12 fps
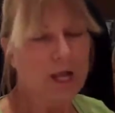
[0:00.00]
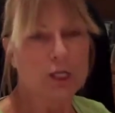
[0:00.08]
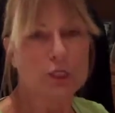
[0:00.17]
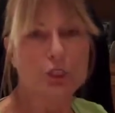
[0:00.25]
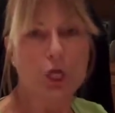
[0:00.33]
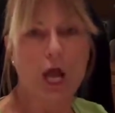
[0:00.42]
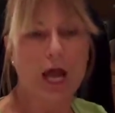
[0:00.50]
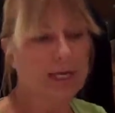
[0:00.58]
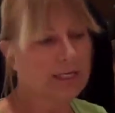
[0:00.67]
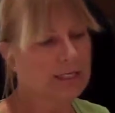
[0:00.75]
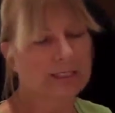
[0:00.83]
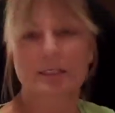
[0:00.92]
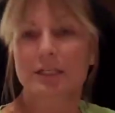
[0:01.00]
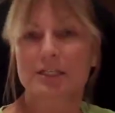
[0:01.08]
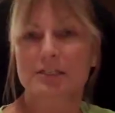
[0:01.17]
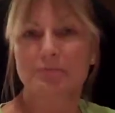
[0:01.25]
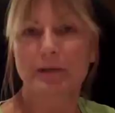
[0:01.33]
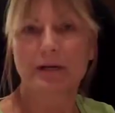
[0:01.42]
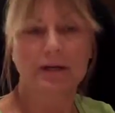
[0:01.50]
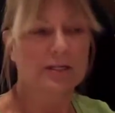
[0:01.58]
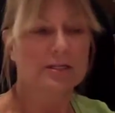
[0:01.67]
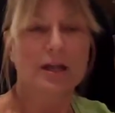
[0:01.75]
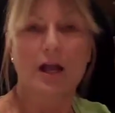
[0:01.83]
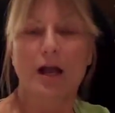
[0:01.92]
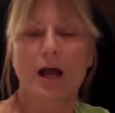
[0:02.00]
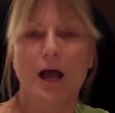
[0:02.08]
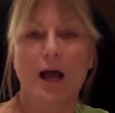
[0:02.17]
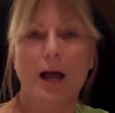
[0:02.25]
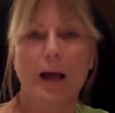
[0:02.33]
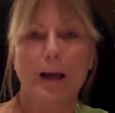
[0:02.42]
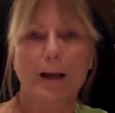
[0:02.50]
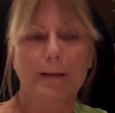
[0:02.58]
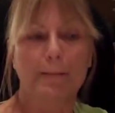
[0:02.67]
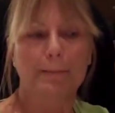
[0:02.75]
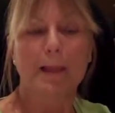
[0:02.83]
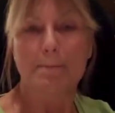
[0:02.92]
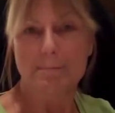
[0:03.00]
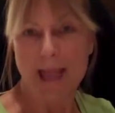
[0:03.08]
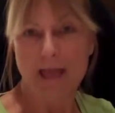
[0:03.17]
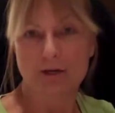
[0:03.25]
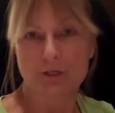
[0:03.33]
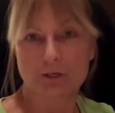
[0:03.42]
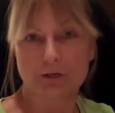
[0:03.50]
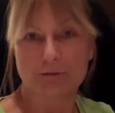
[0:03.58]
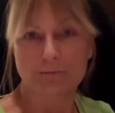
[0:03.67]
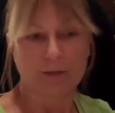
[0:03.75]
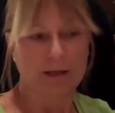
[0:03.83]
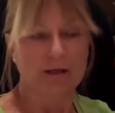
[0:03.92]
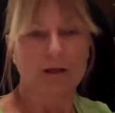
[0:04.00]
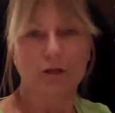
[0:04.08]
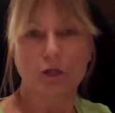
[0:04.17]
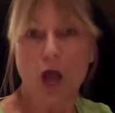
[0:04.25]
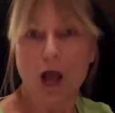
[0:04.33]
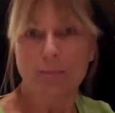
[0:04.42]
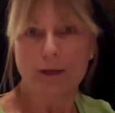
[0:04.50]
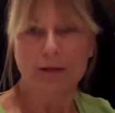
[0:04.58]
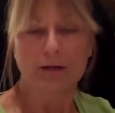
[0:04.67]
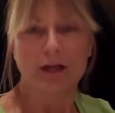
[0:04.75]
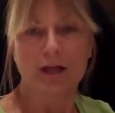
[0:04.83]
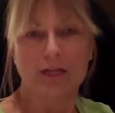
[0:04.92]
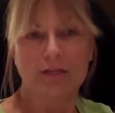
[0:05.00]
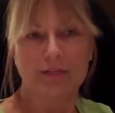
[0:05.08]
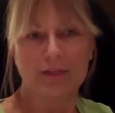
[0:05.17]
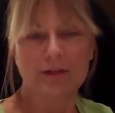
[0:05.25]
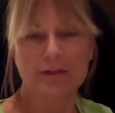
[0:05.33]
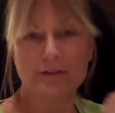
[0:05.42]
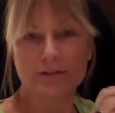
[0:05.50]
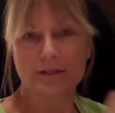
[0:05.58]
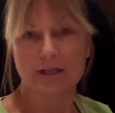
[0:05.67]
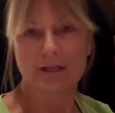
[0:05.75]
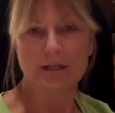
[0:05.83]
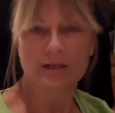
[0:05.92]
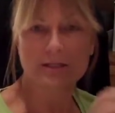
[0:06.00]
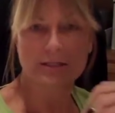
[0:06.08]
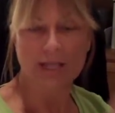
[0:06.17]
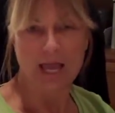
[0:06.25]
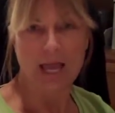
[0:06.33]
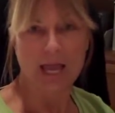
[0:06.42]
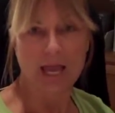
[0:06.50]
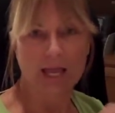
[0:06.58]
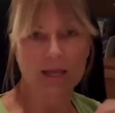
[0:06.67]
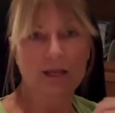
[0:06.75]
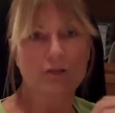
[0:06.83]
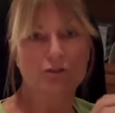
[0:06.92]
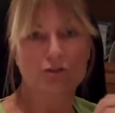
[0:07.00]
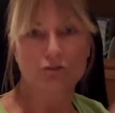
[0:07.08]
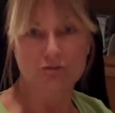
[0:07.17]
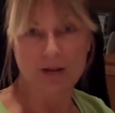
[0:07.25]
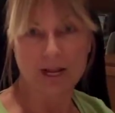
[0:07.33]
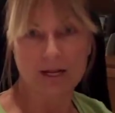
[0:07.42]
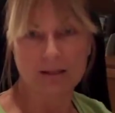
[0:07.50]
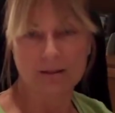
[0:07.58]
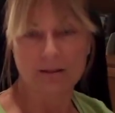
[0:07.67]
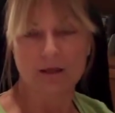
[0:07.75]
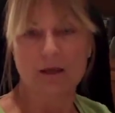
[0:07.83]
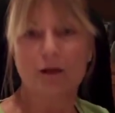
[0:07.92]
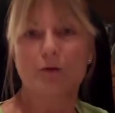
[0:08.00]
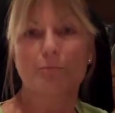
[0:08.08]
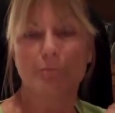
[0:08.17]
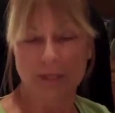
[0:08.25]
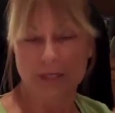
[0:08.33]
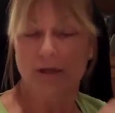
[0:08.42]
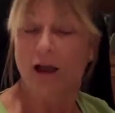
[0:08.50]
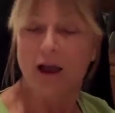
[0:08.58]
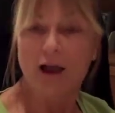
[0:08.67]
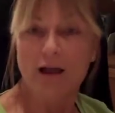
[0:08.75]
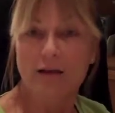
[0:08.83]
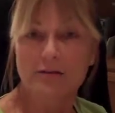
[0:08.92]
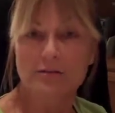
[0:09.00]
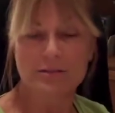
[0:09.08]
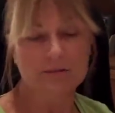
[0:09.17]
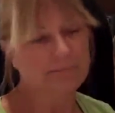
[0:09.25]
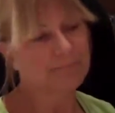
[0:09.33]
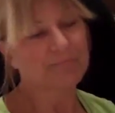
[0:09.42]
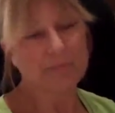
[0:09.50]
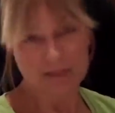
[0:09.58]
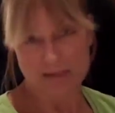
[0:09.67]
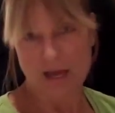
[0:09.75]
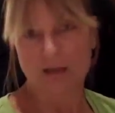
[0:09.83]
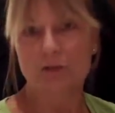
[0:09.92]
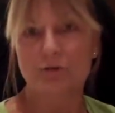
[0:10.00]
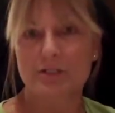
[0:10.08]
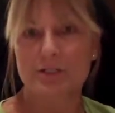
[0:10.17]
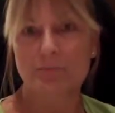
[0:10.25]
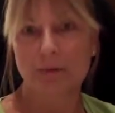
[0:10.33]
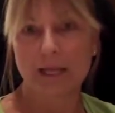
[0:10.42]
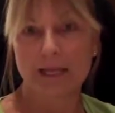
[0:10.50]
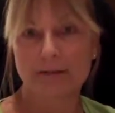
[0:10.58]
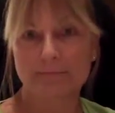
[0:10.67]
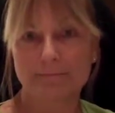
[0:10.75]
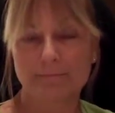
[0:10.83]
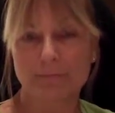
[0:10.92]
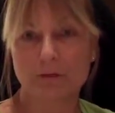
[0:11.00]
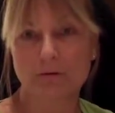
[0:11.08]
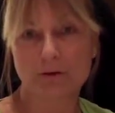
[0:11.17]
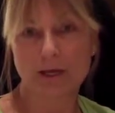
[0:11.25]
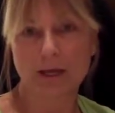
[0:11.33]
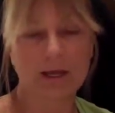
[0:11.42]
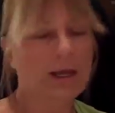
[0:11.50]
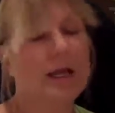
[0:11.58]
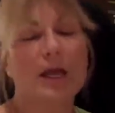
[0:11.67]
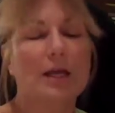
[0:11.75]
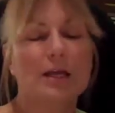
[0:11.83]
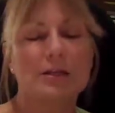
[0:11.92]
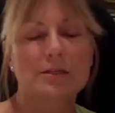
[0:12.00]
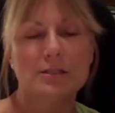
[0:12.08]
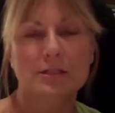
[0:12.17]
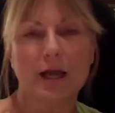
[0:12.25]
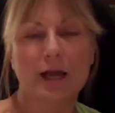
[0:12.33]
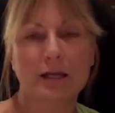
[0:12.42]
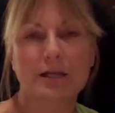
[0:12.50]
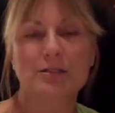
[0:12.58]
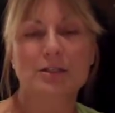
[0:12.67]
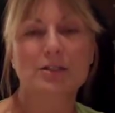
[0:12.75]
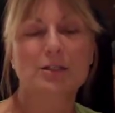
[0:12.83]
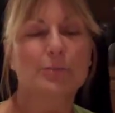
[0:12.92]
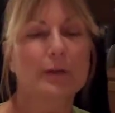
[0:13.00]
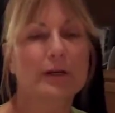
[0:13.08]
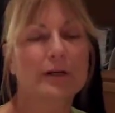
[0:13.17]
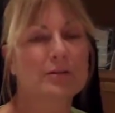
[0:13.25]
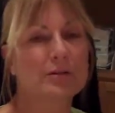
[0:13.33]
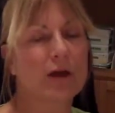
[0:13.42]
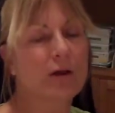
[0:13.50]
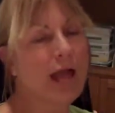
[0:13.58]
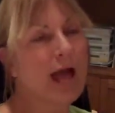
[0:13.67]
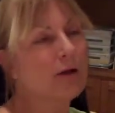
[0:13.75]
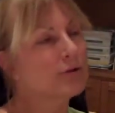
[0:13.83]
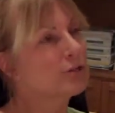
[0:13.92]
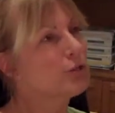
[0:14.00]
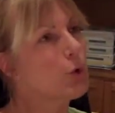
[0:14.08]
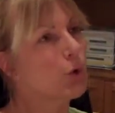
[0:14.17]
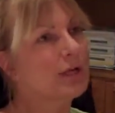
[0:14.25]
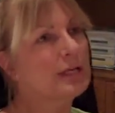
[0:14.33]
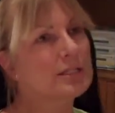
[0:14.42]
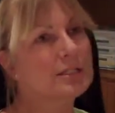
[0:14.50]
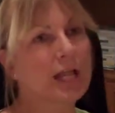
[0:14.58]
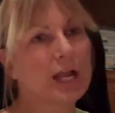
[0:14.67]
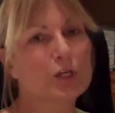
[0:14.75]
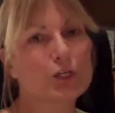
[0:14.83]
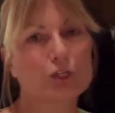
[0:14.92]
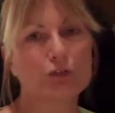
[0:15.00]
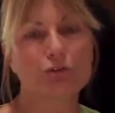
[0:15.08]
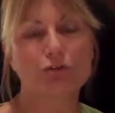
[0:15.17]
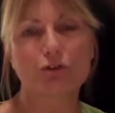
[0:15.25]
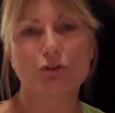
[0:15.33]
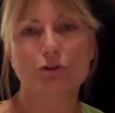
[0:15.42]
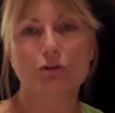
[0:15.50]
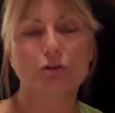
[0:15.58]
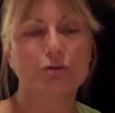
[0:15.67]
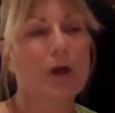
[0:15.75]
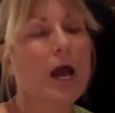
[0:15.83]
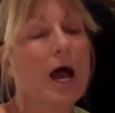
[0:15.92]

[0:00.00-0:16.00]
John is an experienced manager, comma. This is a strength because, and now you explain, okay? His experience allows the organization to